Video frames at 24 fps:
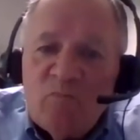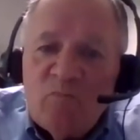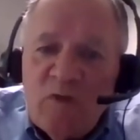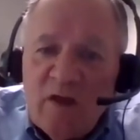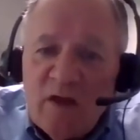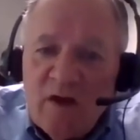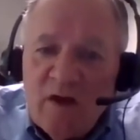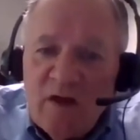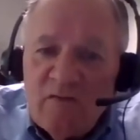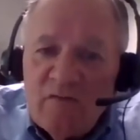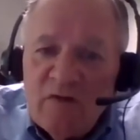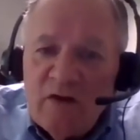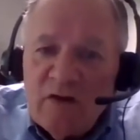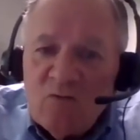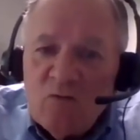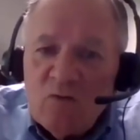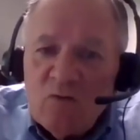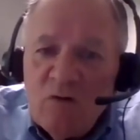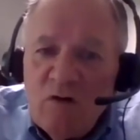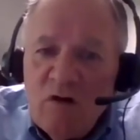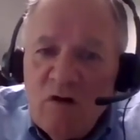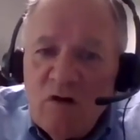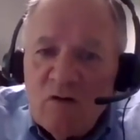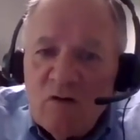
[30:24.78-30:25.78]
And I think
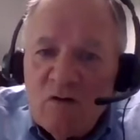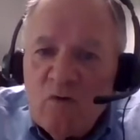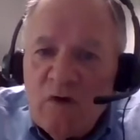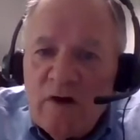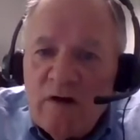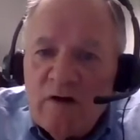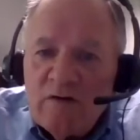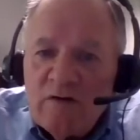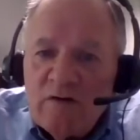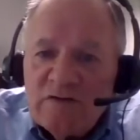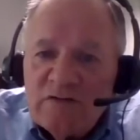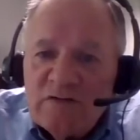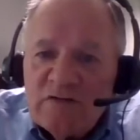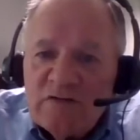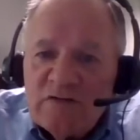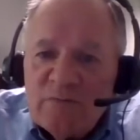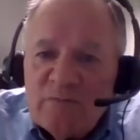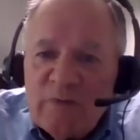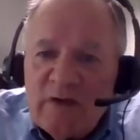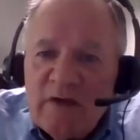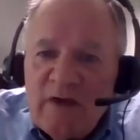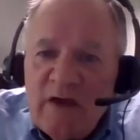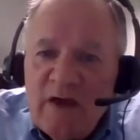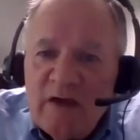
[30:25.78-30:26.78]
we're all aware as
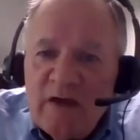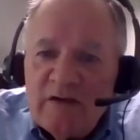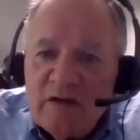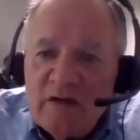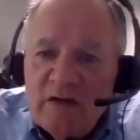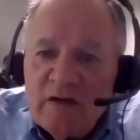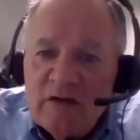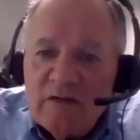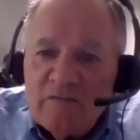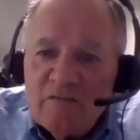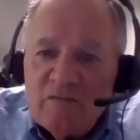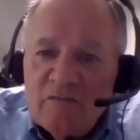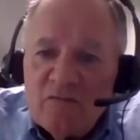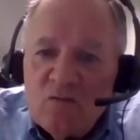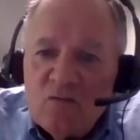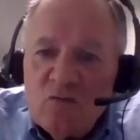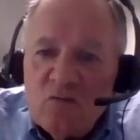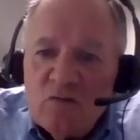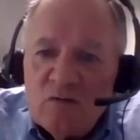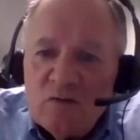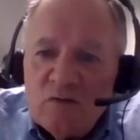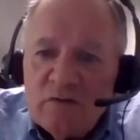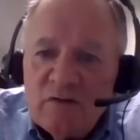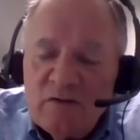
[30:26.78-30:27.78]
this began to
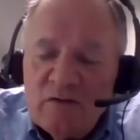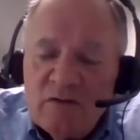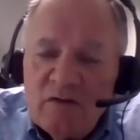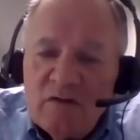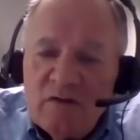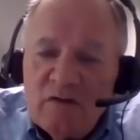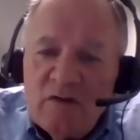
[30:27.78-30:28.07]
unfold